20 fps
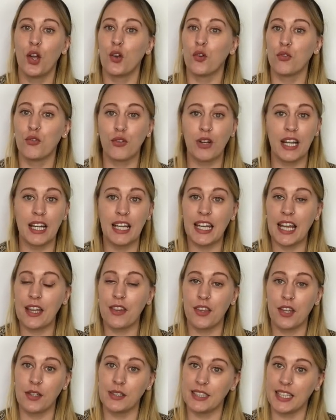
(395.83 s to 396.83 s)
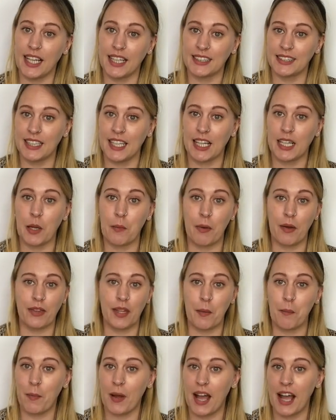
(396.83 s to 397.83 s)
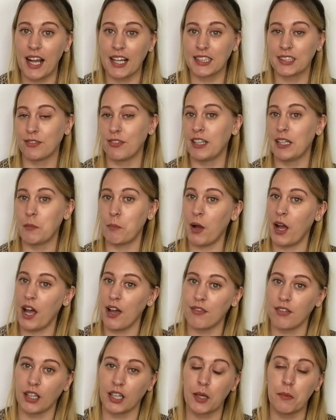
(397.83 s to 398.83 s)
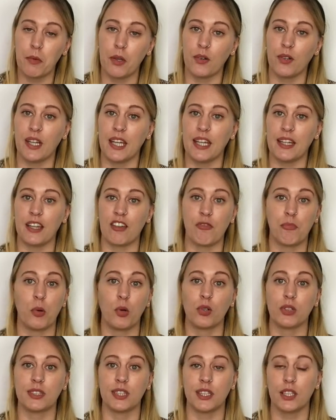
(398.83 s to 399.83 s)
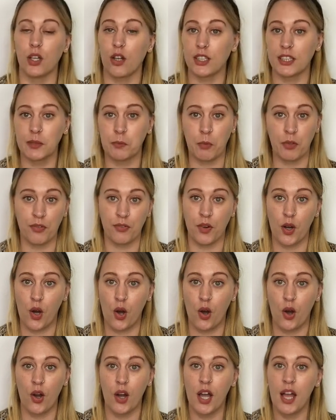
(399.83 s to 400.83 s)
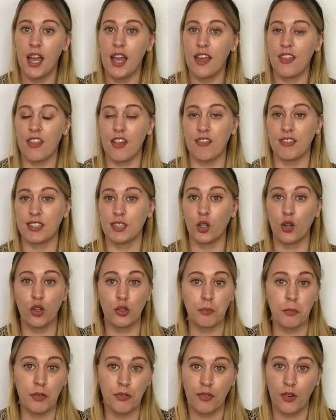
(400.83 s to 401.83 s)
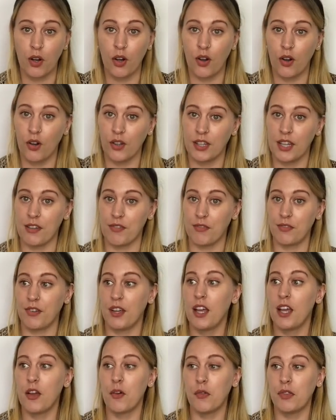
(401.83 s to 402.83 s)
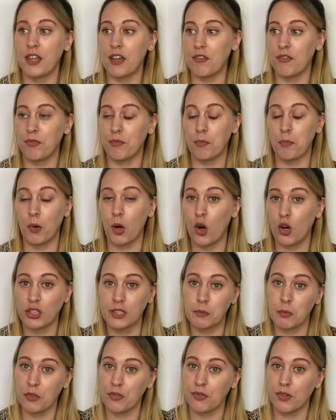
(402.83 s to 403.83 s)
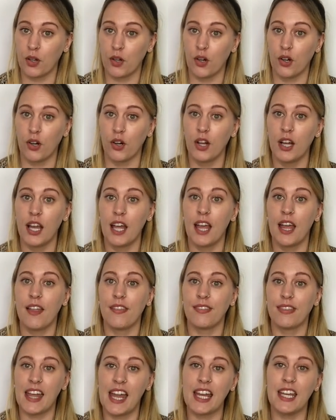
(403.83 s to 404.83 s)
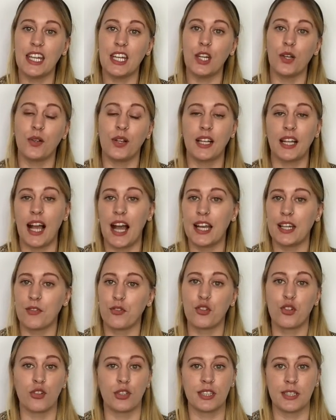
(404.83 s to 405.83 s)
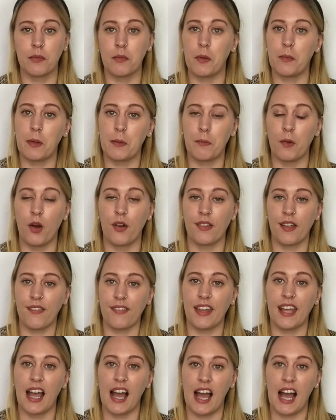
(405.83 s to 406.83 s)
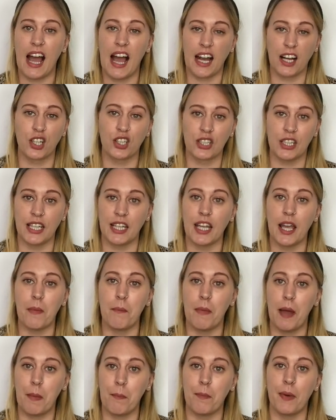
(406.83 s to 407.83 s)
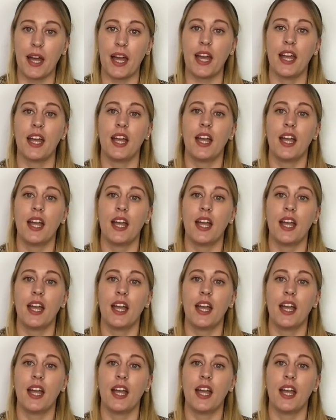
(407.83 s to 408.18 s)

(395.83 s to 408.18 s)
really enthusiastic about their bags, really part of the community, they've posted lots before, they've sold before, they've bought before, then you can kind of trust them a bit more that they are actually a member,